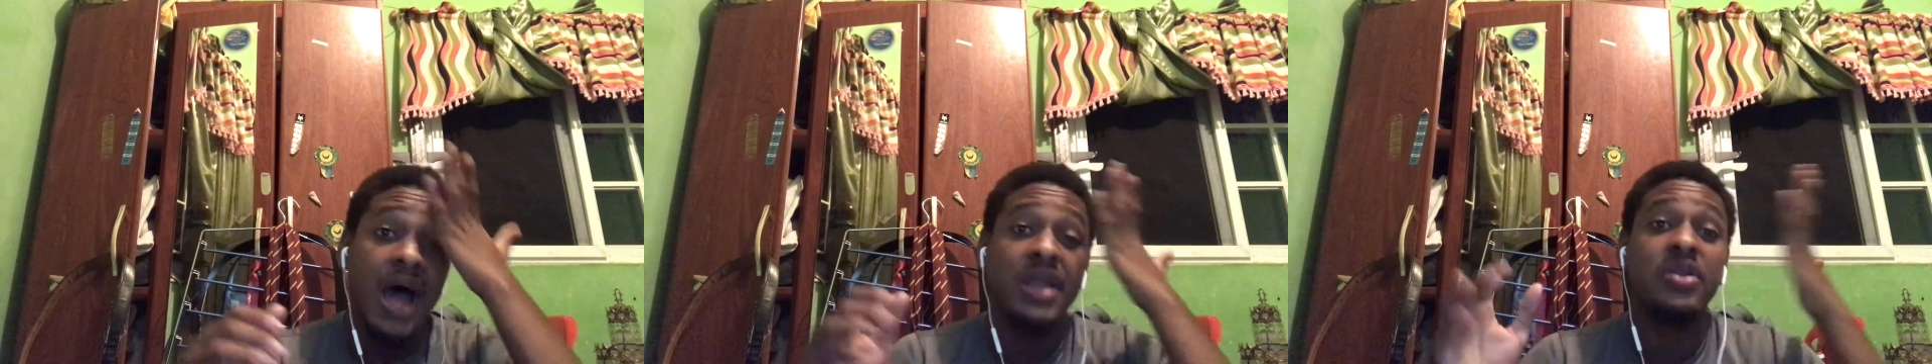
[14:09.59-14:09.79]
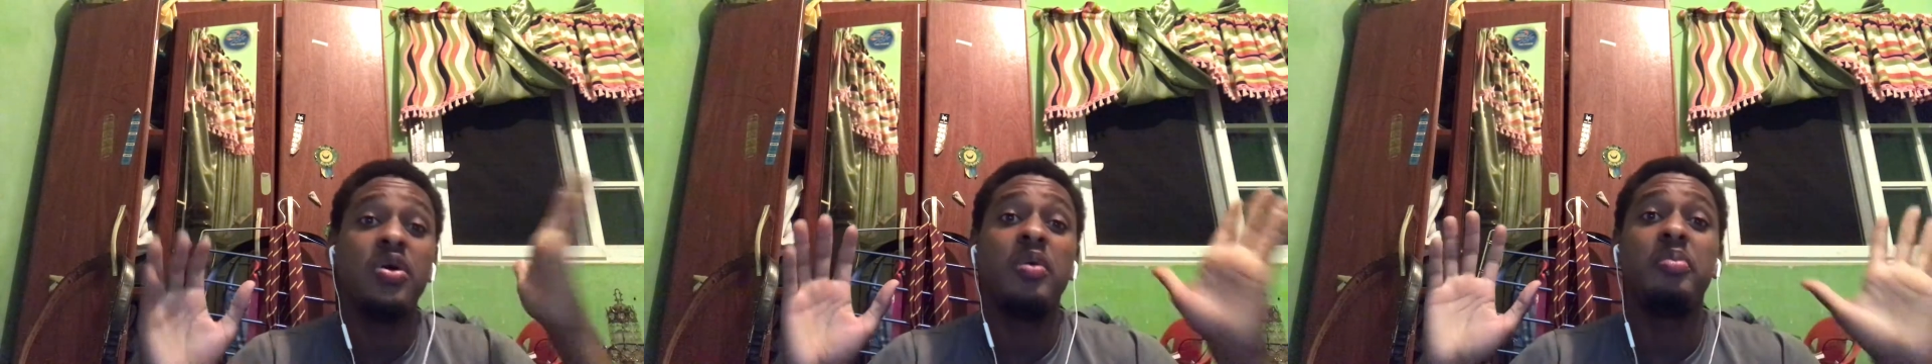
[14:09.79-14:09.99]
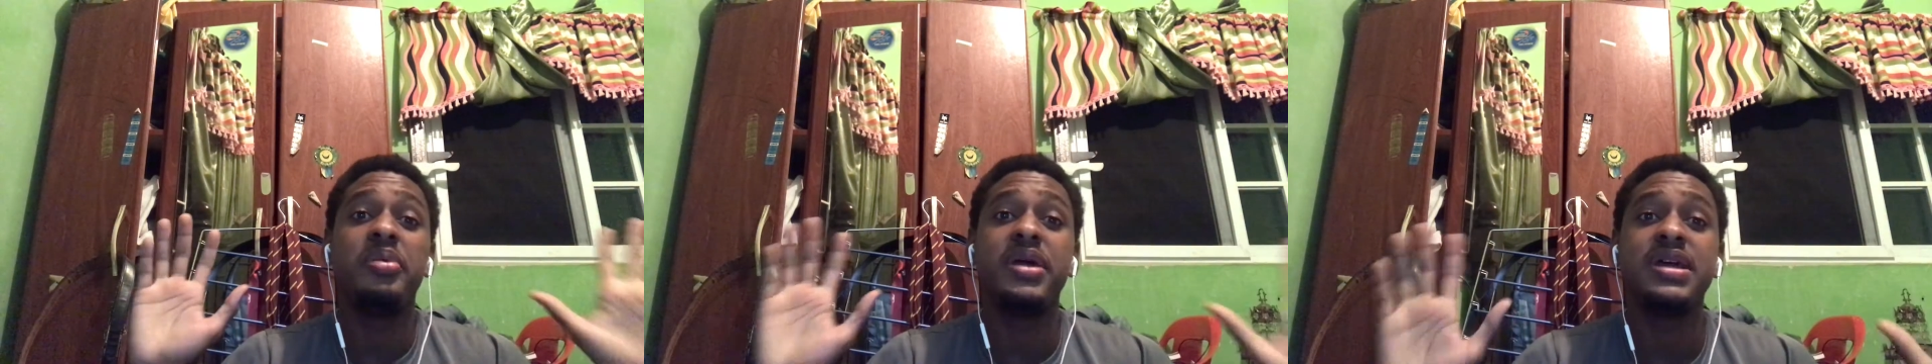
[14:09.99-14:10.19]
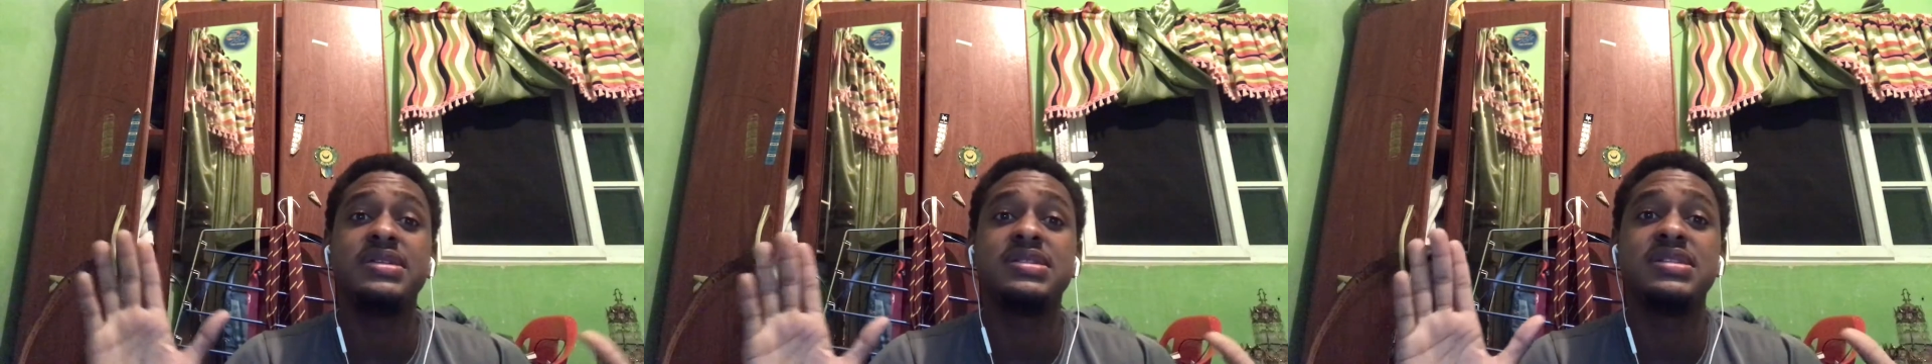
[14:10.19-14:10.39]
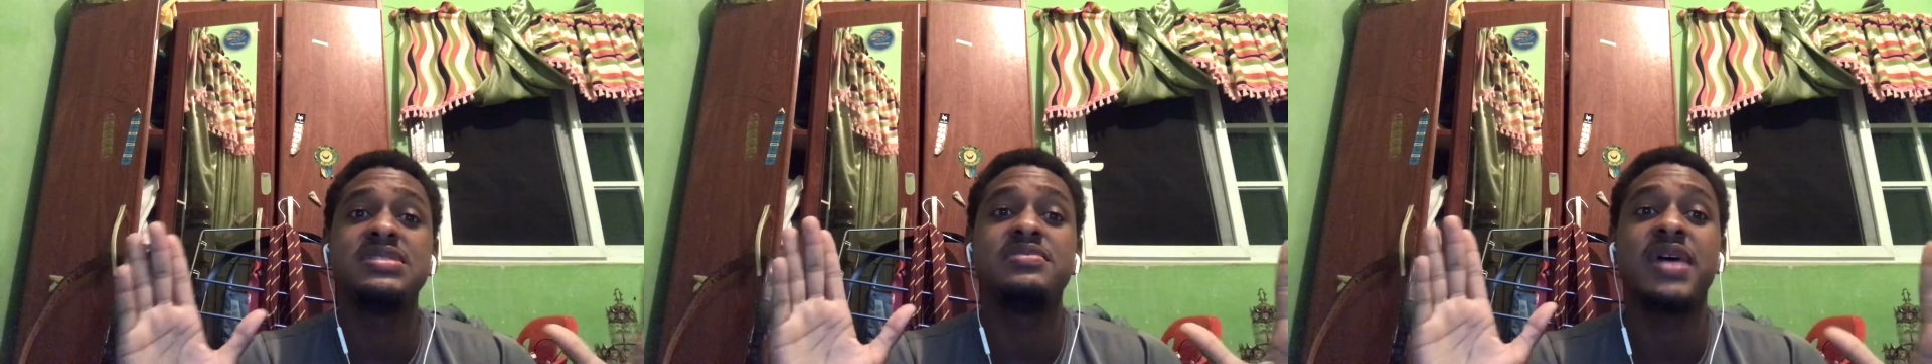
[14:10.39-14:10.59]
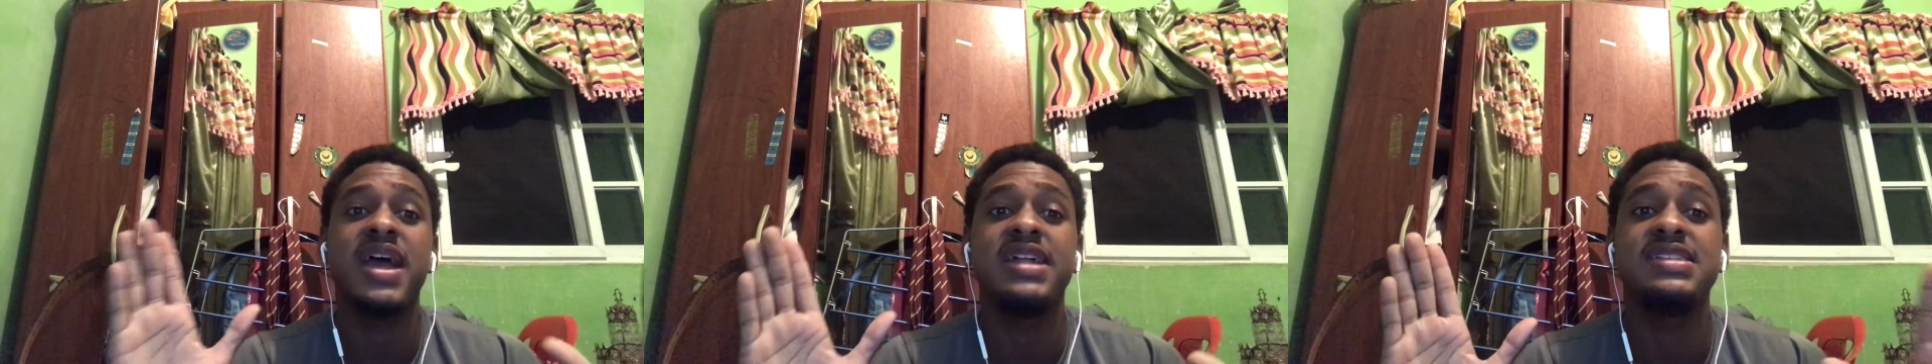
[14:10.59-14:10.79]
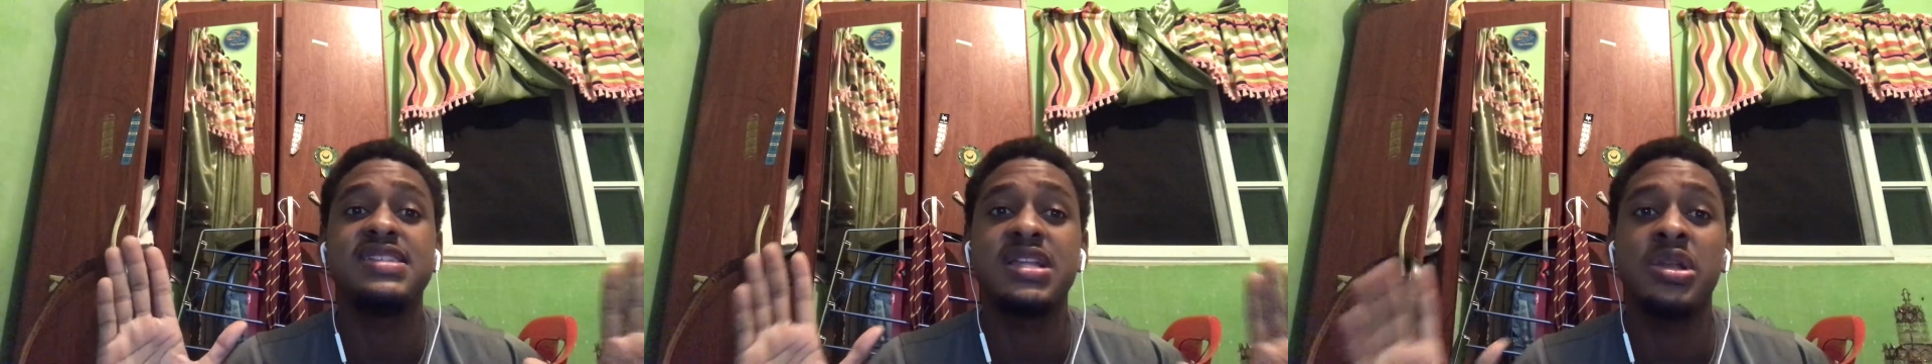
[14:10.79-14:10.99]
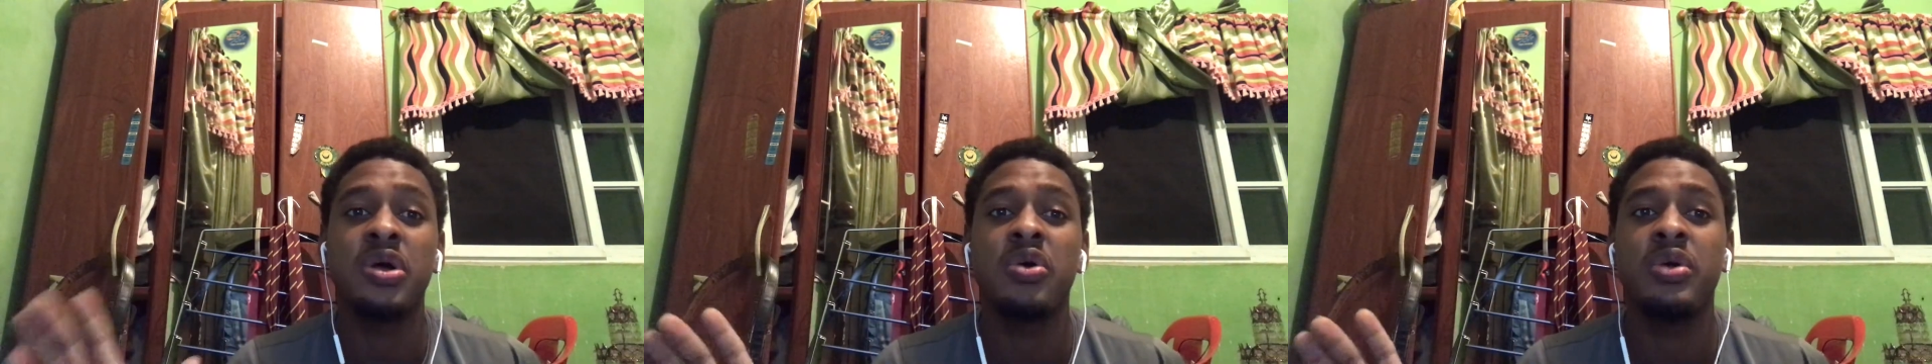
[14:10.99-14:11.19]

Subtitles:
know persons might say no,